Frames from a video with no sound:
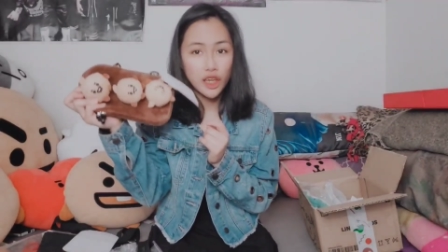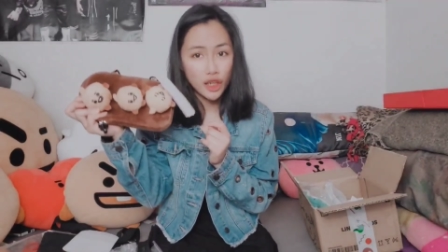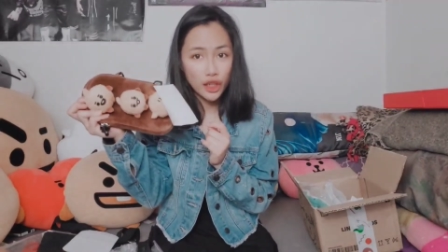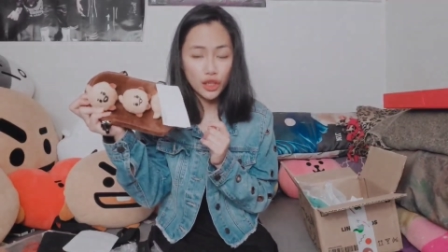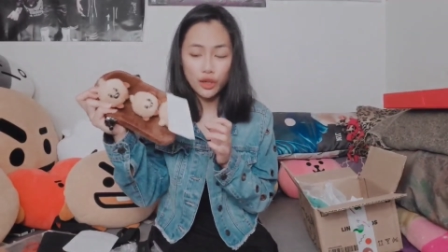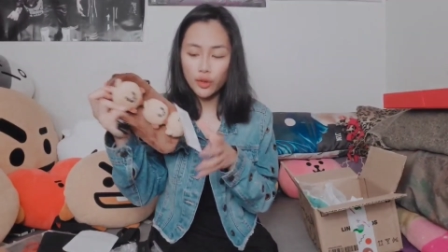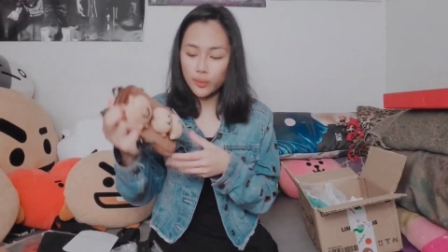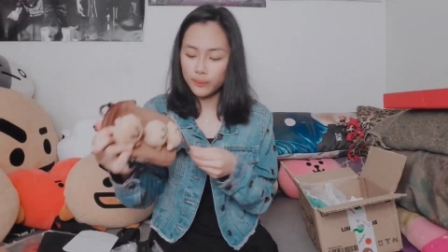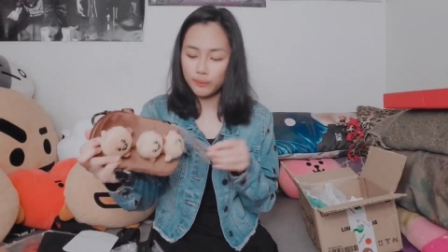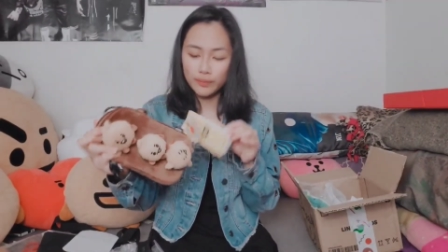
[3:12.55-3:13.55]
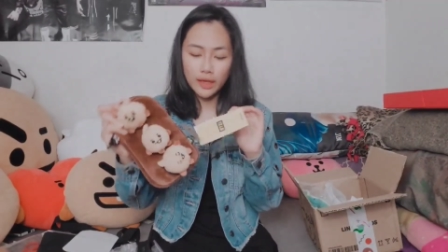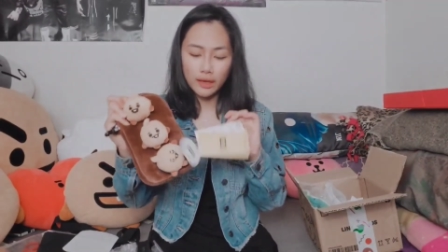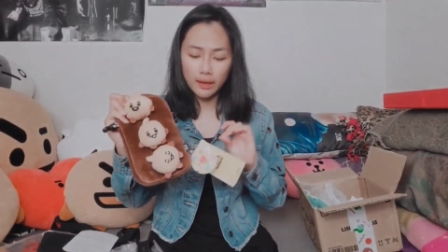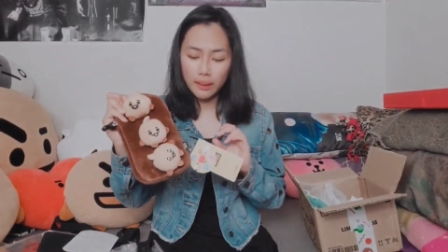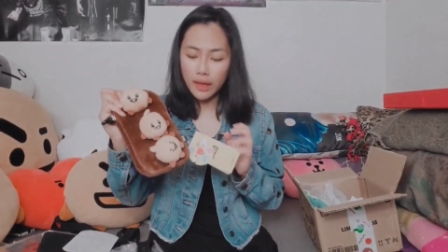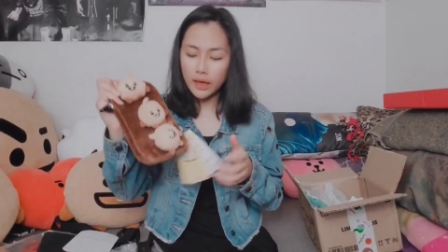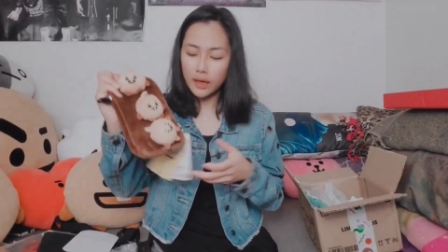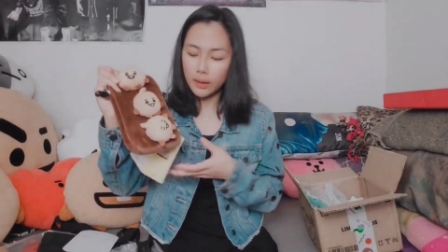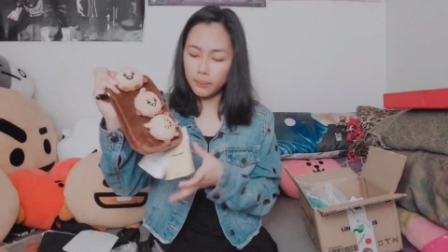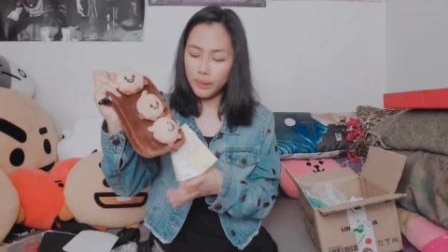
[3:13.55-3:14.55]
here you go,
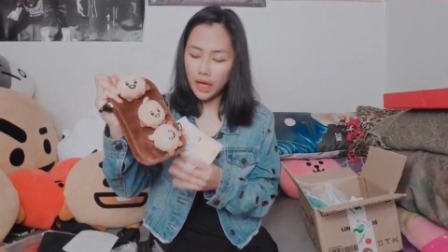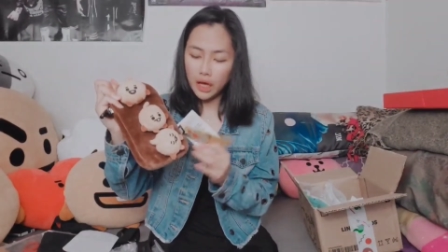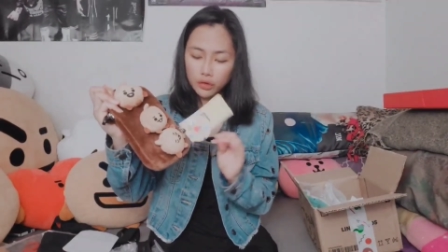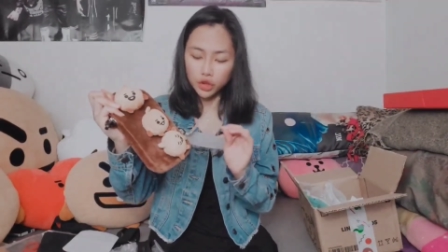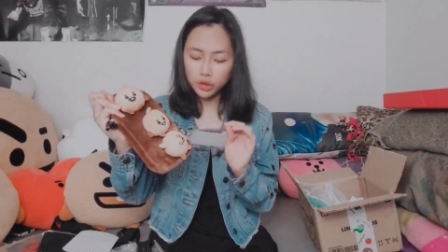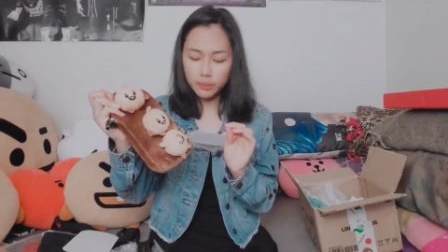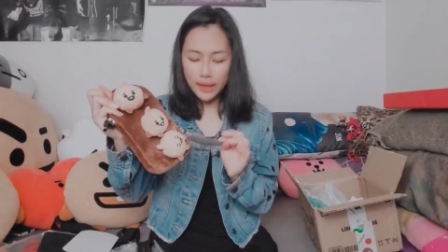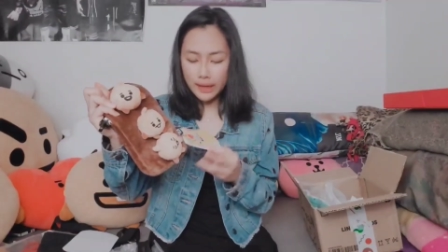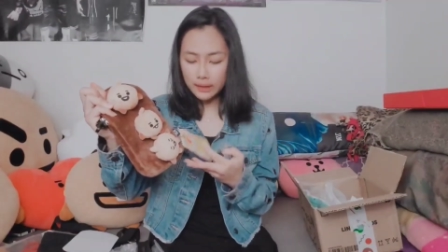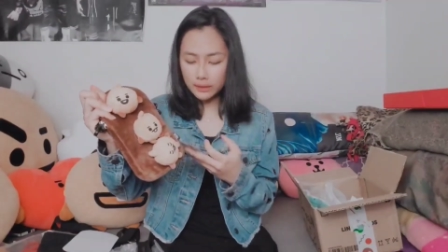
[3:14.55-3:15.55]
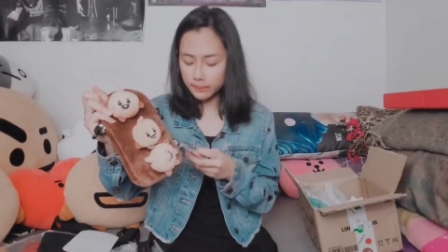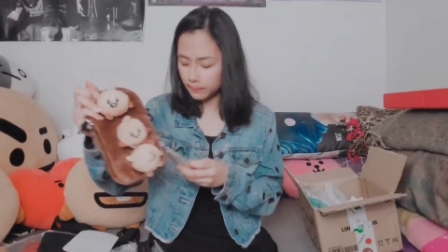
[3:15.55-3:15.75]
a pouch bag.